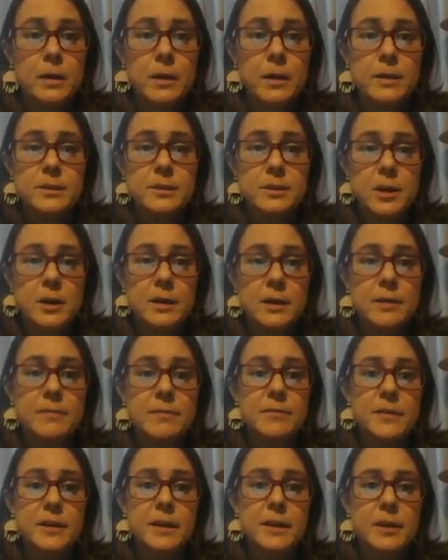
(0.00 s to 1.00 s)
startup
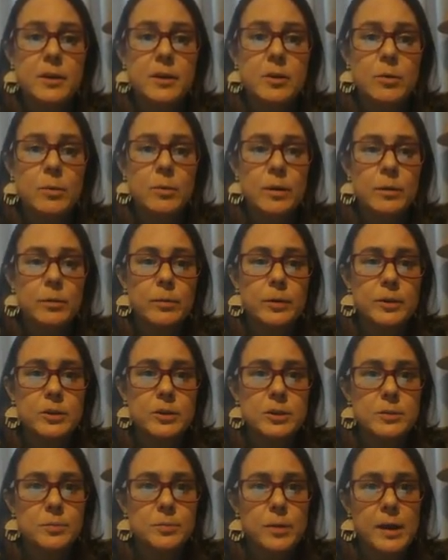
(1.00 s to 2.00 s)
video where we're
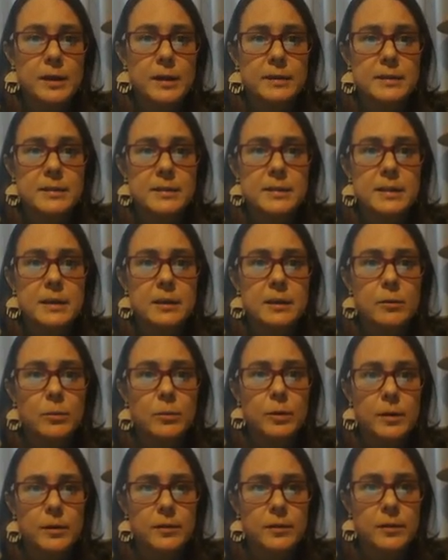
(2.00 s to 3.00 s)
just practicing
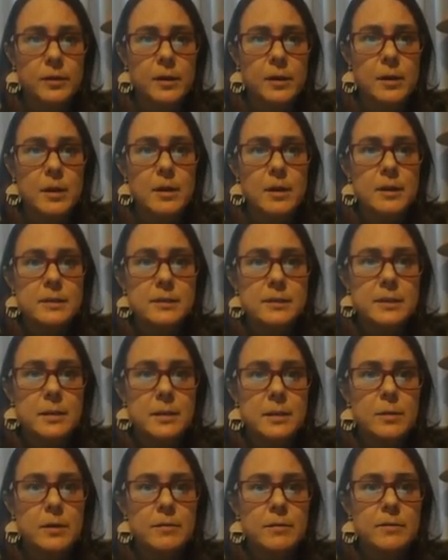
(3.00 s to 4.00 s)
with
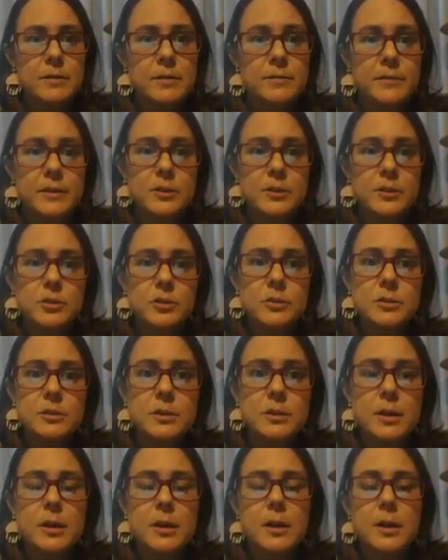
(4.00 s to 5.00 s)
some of the features,
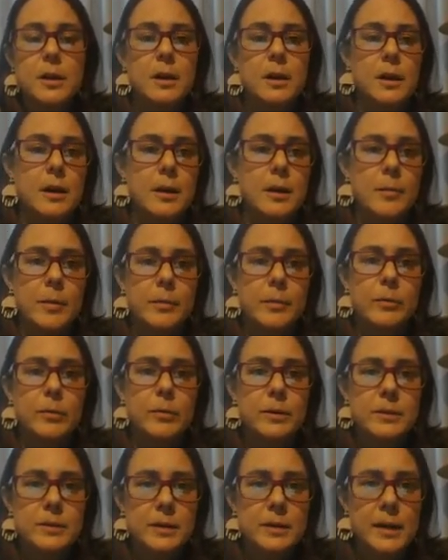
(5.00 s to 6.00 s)
I'm
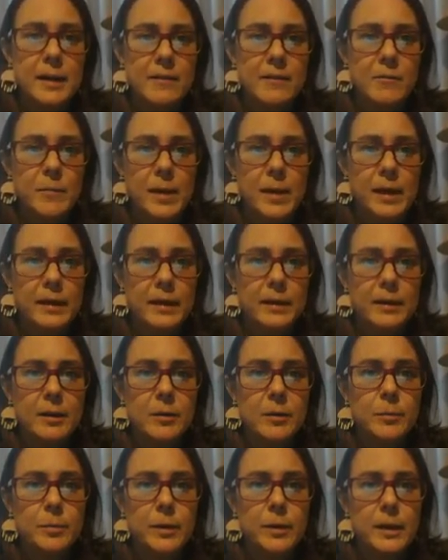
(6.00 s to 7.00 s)
going to kind of back
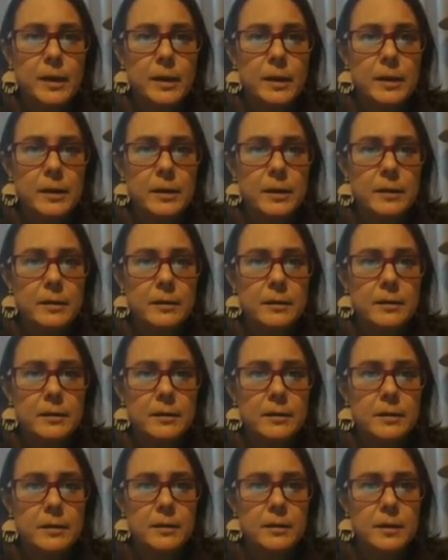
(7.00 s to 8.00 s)
up and
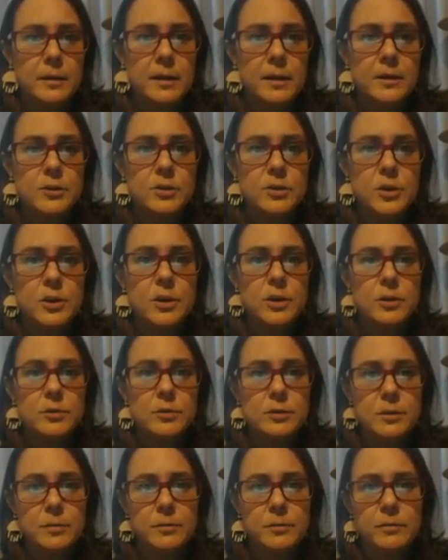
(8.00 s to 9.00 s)
show you
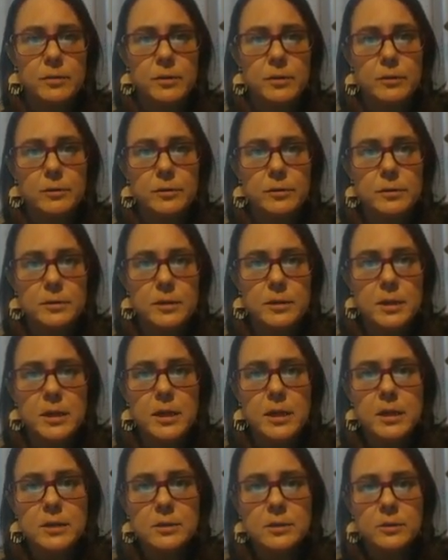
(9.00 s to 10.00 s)
some of those.
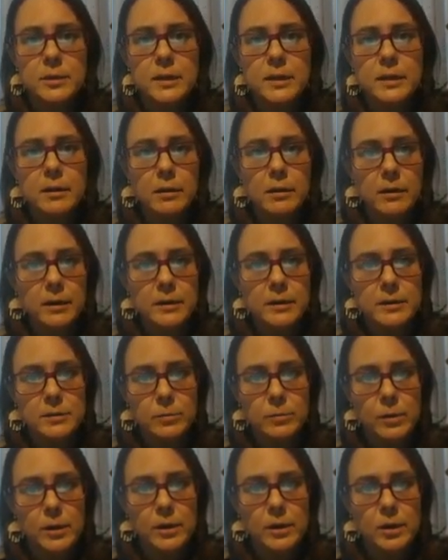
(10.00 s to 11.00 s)
So here is
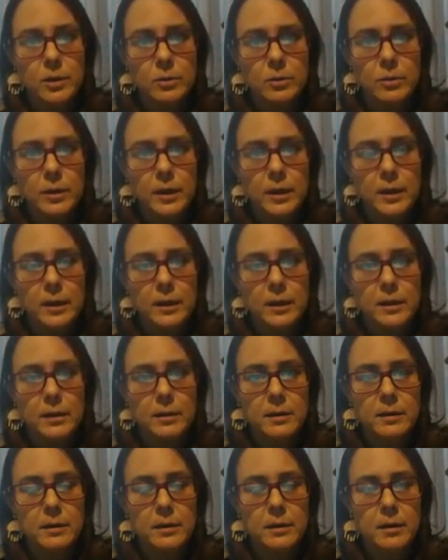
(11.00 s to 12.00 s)
where you
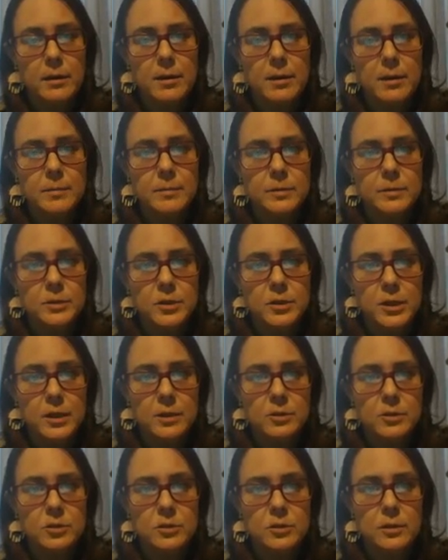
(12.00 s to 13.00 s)
can
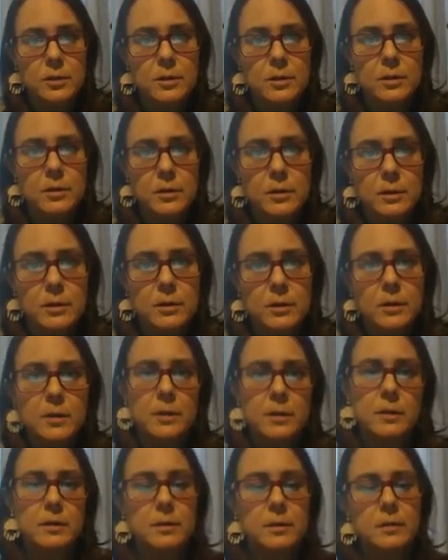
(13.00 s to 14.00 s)
change the
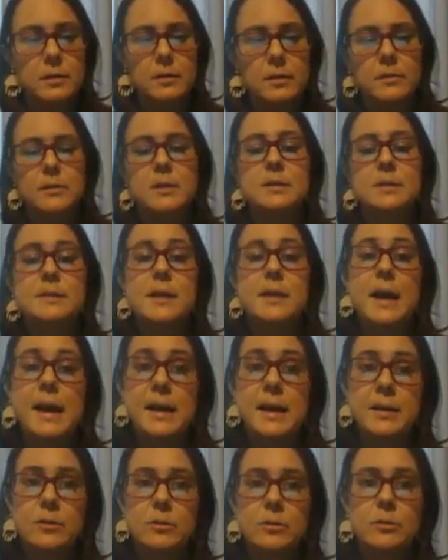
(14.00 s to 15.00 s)

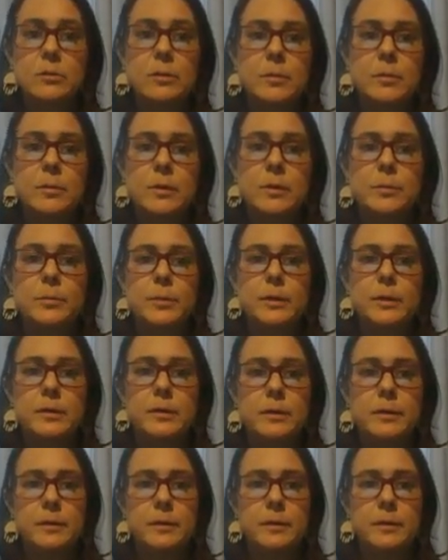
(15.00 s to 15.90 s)
title. I'm going to put